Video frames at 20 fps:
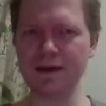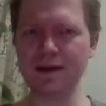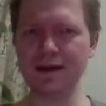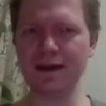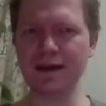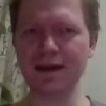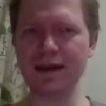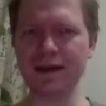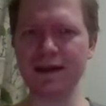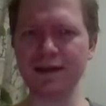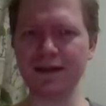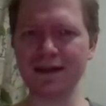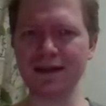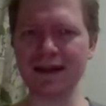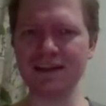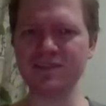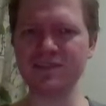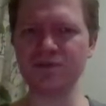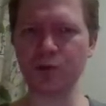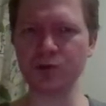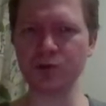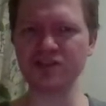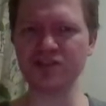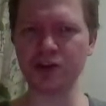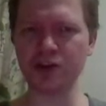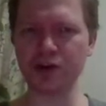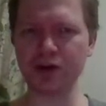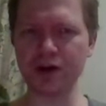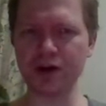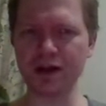And then the last 4-star
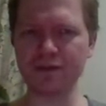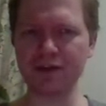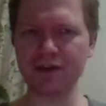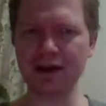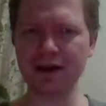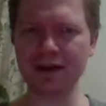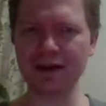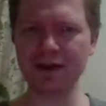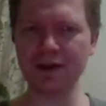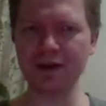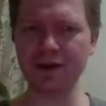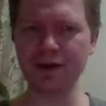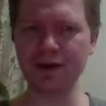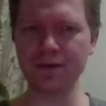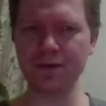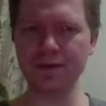card I've got here,